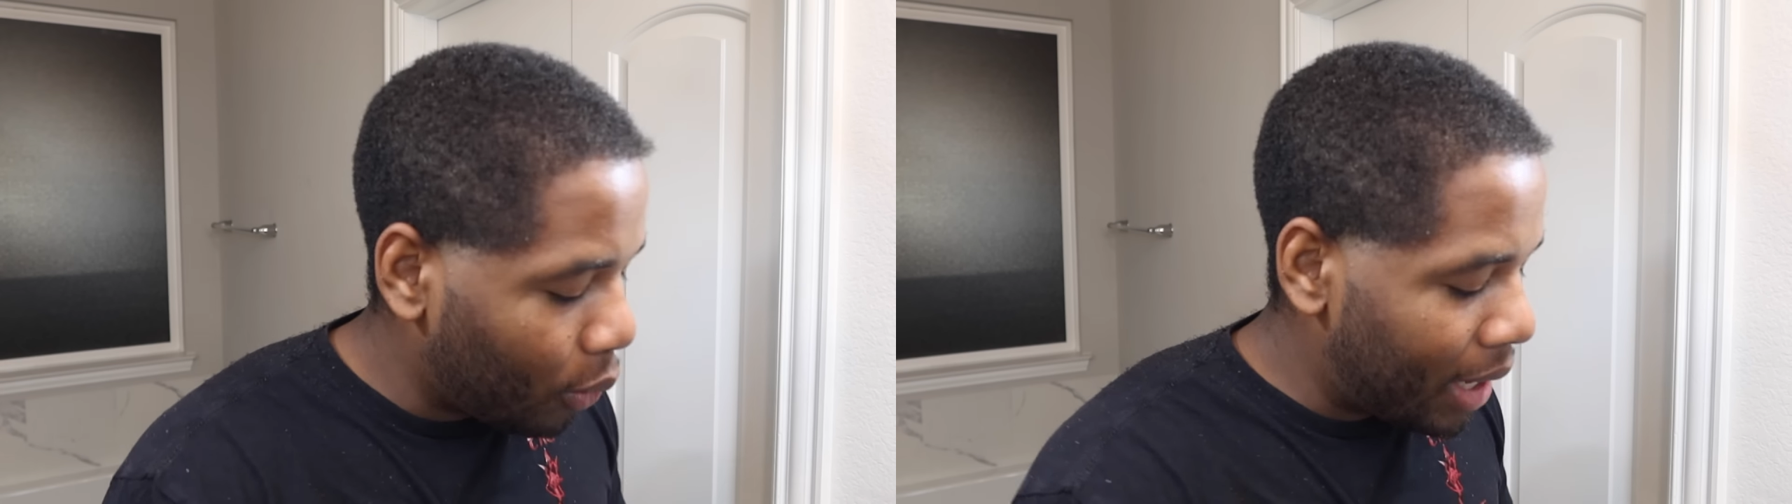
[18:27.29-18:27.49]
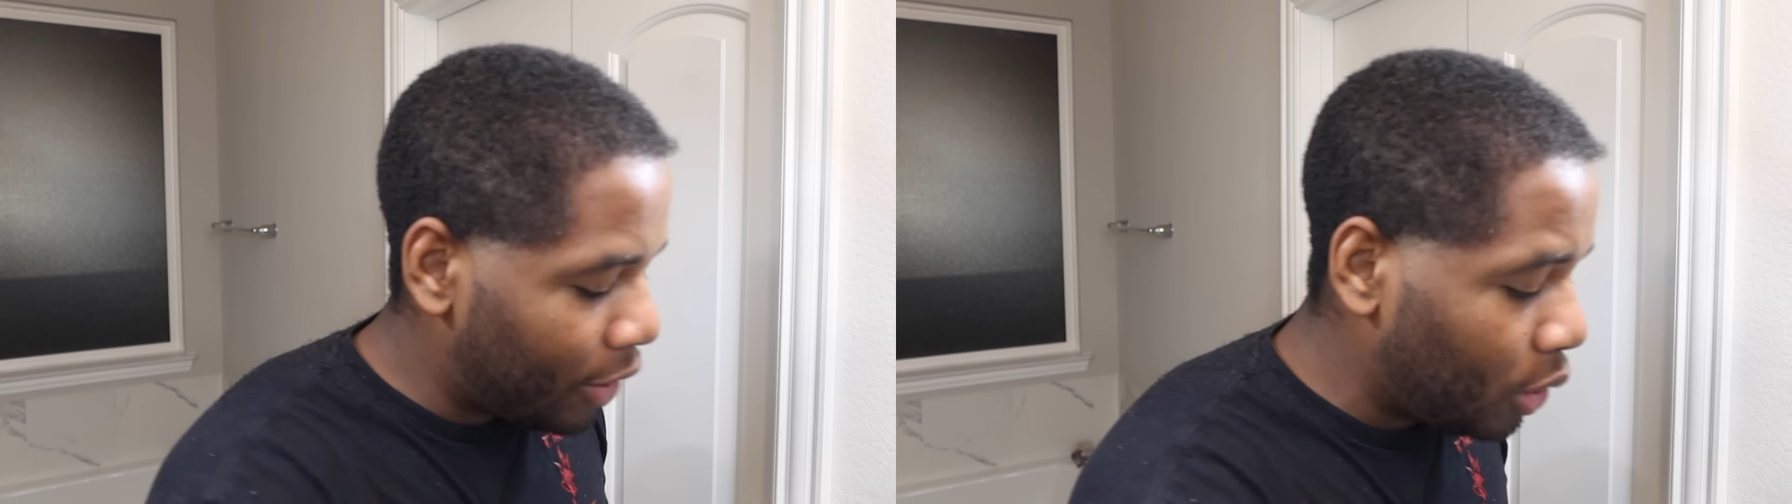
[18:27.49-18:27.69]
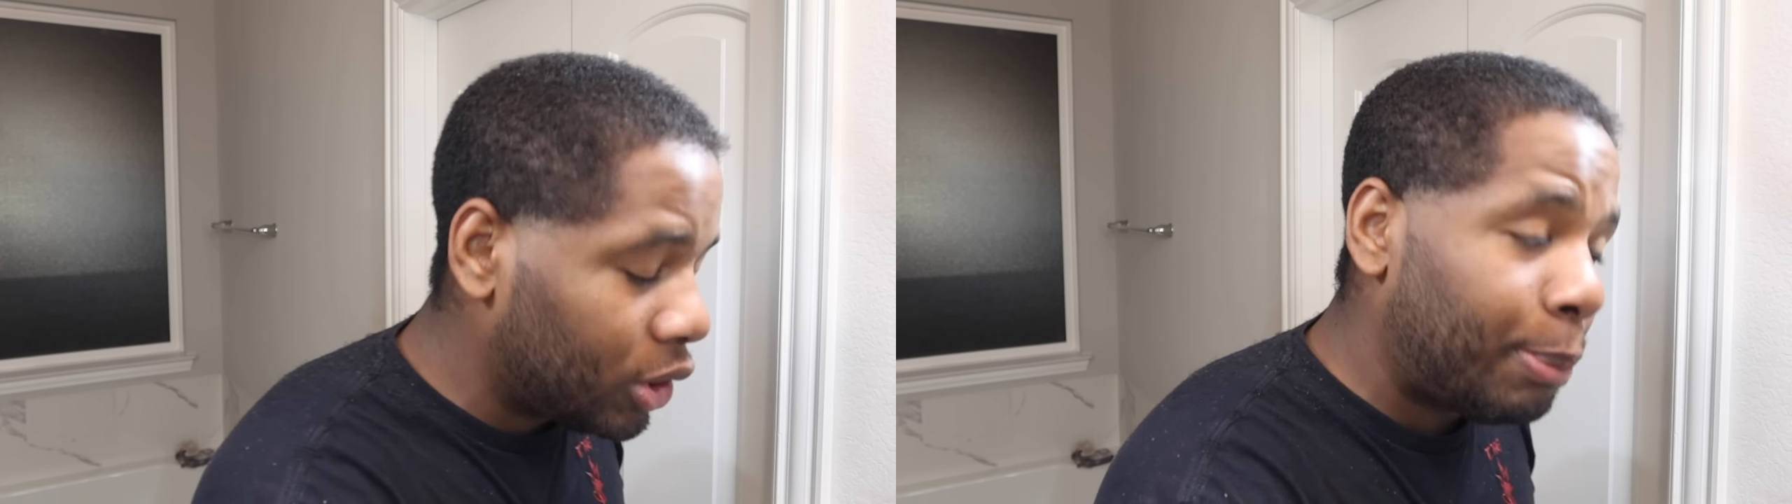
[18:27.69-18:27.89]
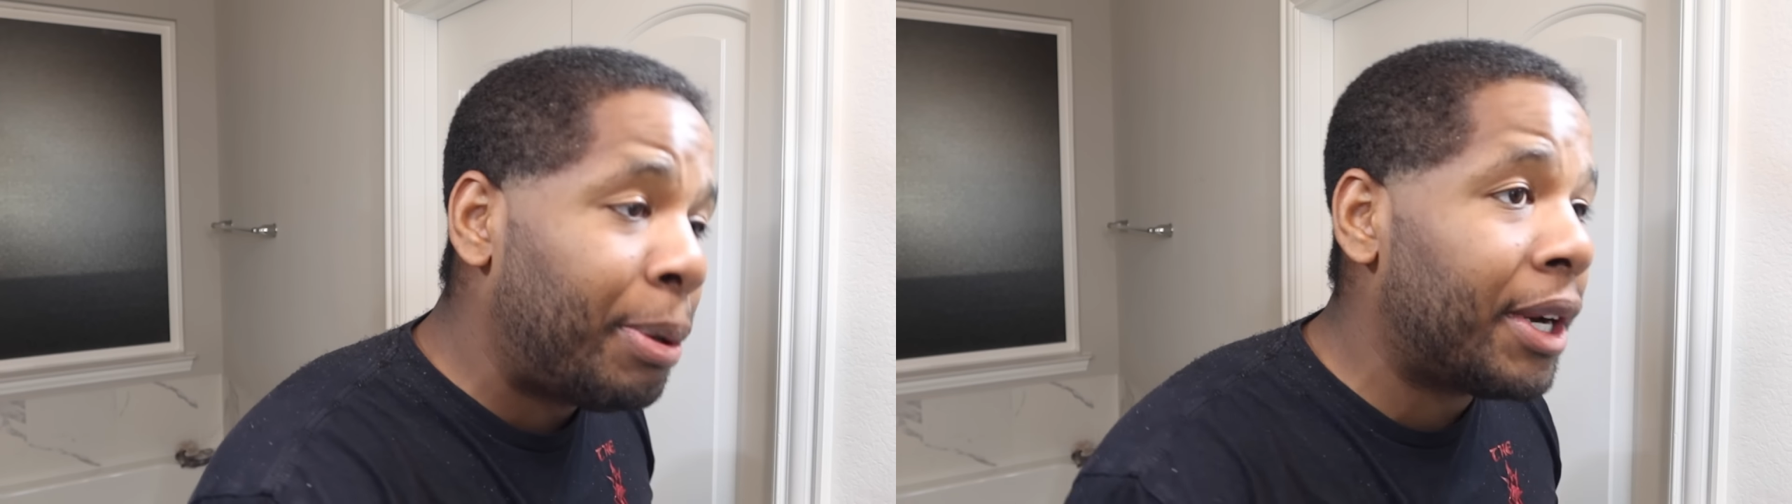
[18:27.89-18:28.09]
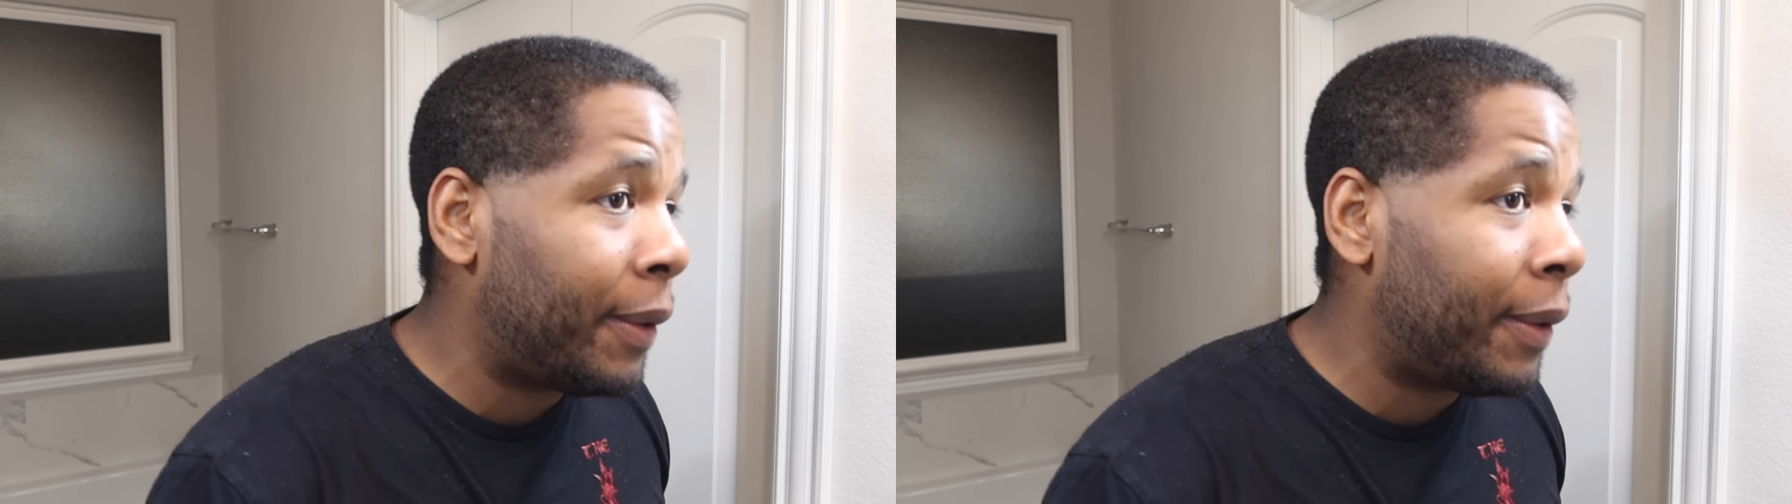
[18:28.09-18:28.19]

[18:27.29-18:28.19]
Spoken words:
what I'll do is put